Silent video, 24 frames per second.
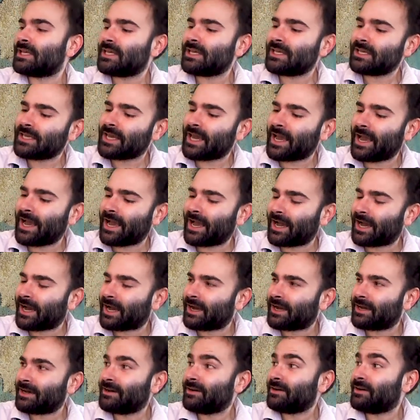
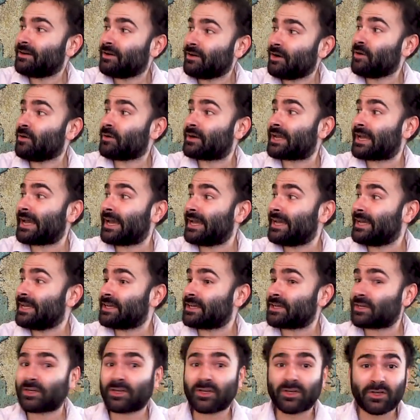Yeah,
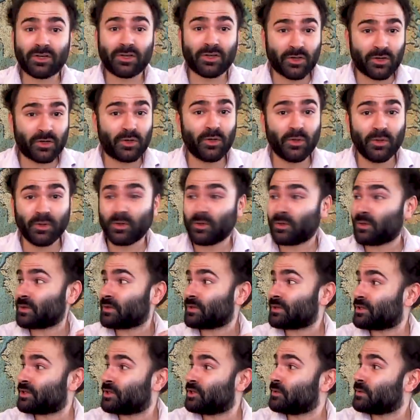okay, cool.
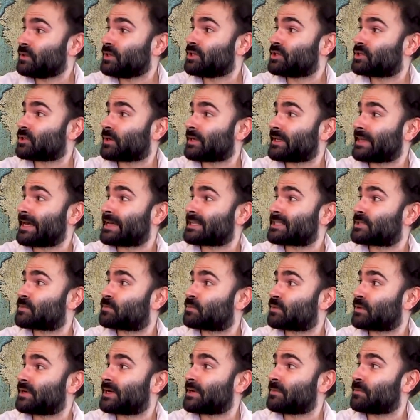You enjoy that
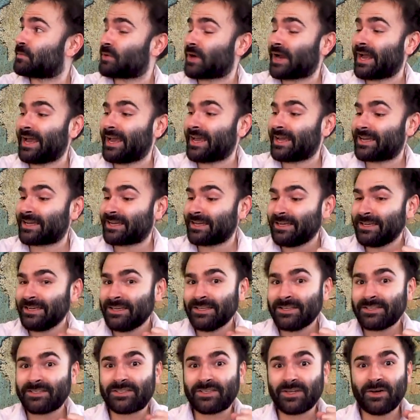spring break.
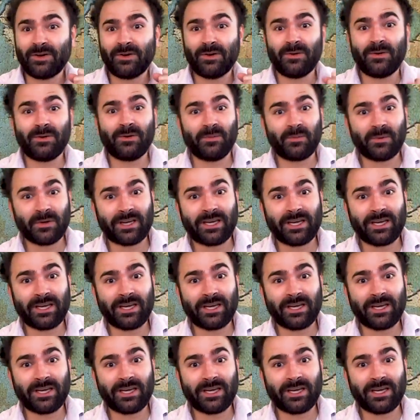So we're